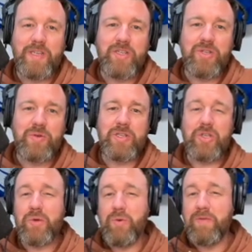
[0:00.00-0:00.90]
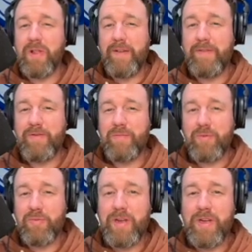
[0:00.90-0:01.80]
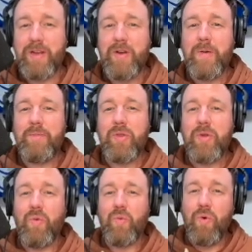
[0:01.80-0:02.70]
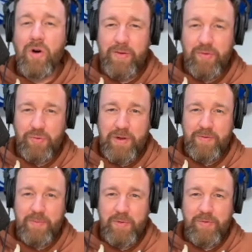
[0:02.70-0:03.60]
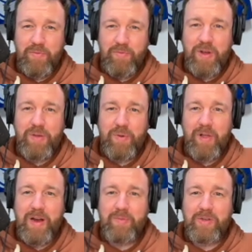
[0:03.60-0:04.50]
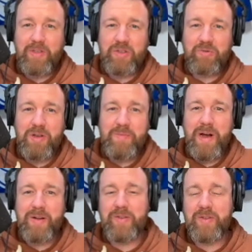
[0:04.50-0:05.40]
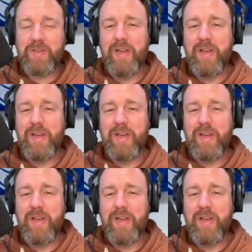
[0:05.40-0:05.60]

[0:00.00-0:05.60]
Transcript: shooting, 2 of 11 from 3, 1 of 3 from the free throw line with 6 rebounds.